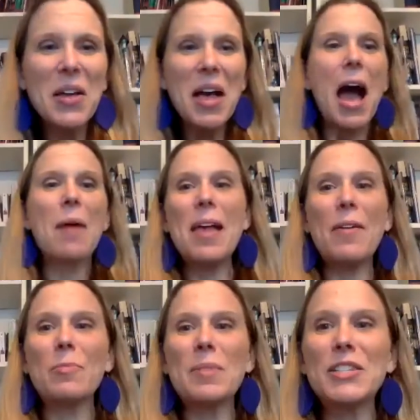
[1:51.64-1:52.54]
That
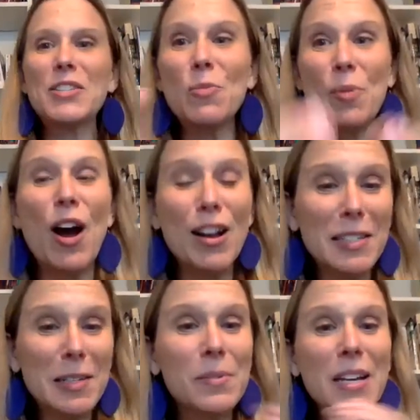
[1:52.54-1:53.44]
would be super
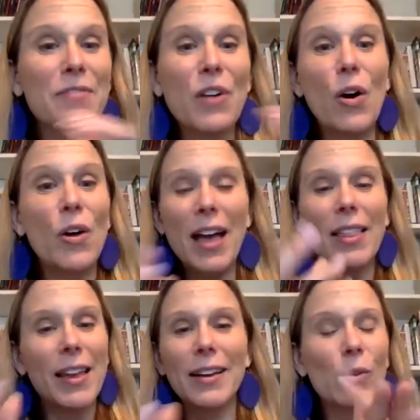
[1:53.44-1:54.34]
awesome if all that
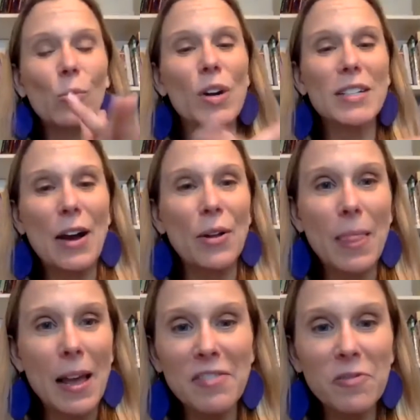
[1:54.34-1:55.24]
like worked out in
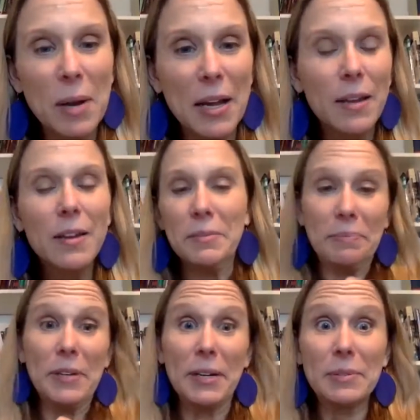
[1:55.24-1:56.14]
life, but
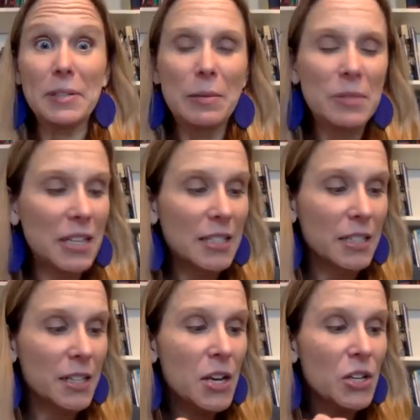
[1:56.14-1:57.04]
sometimes it
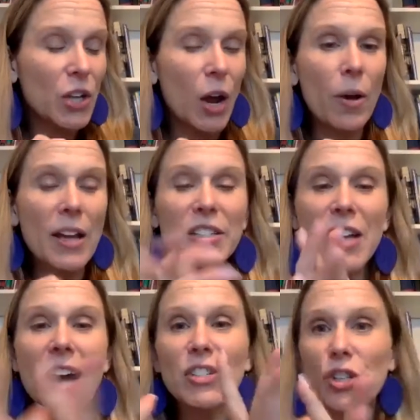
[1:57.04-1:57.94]
doesn't. So it's
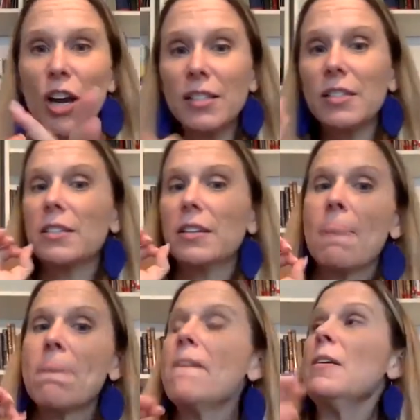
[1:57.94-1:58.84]
not just
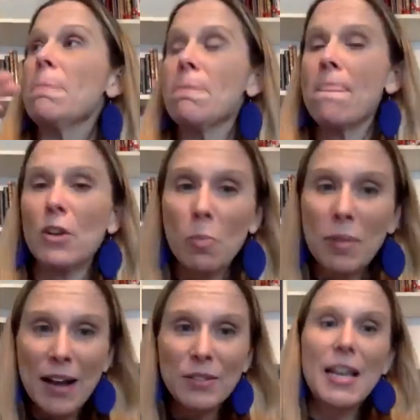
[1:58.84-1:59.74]
go
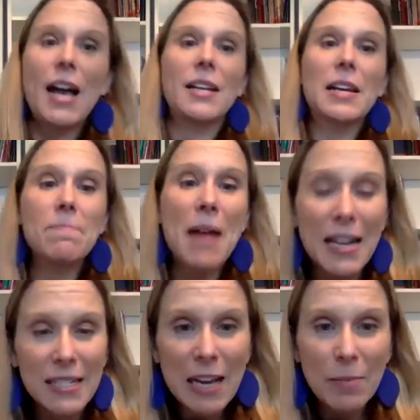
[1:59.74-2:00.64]
play outside, come
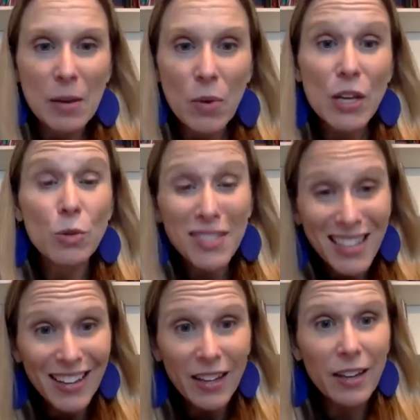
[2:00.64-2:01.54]
back and tell me what you
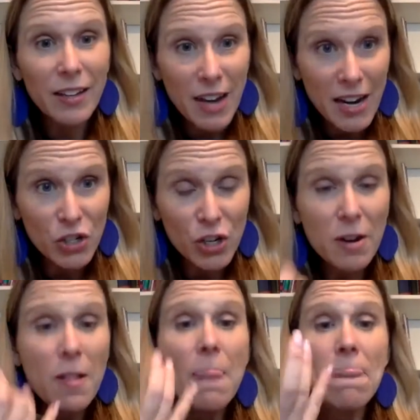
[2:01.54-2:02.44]
see in
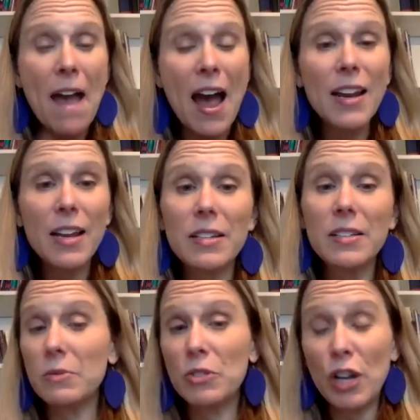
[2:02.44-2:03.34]
nature. That
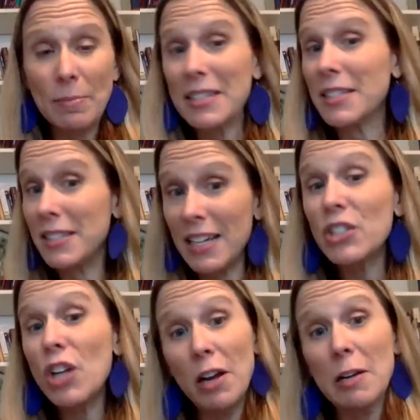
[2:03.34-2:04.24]
Charlotte Mason does
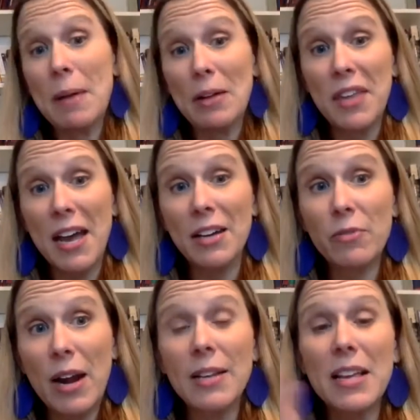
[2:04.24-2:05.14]
talk about that,
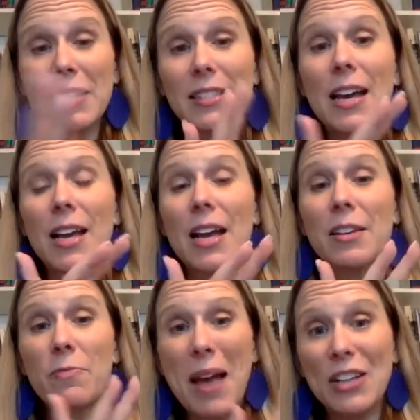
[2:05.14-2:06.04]
right? That's that kind
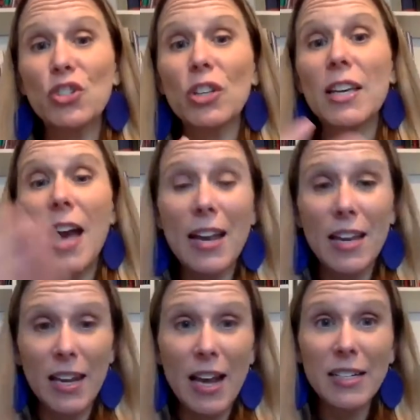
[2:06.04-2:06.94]
of masterly
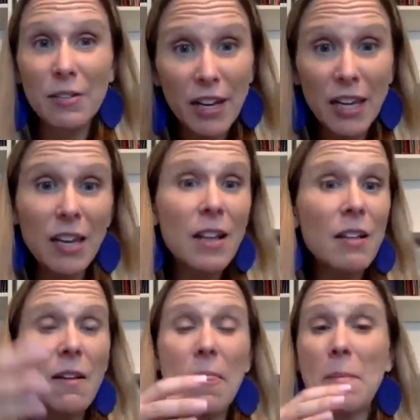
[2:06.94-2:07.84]
inactivity.
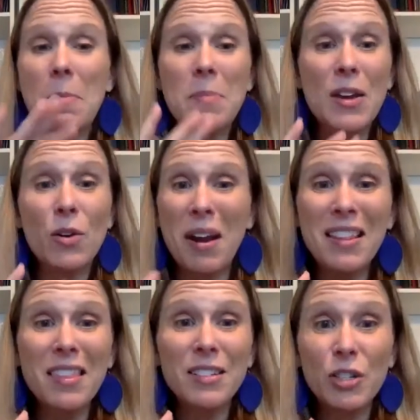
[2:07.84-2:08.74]
And that might be a great
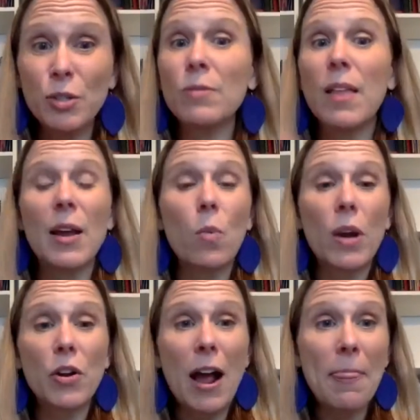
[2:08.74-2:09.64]
thing to do, like when
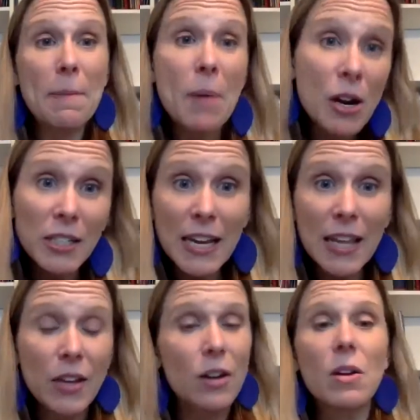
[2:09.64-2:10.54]
you're at the park
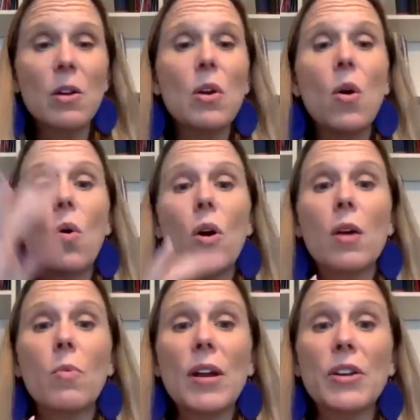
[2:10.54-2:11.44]
together,
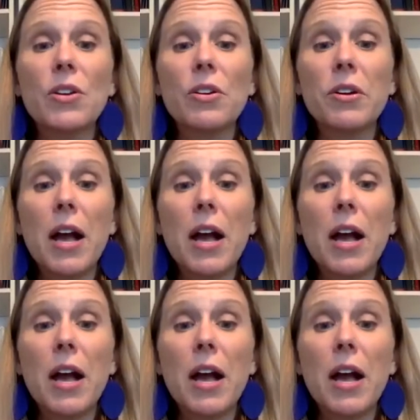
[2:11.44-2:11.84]
or when you're,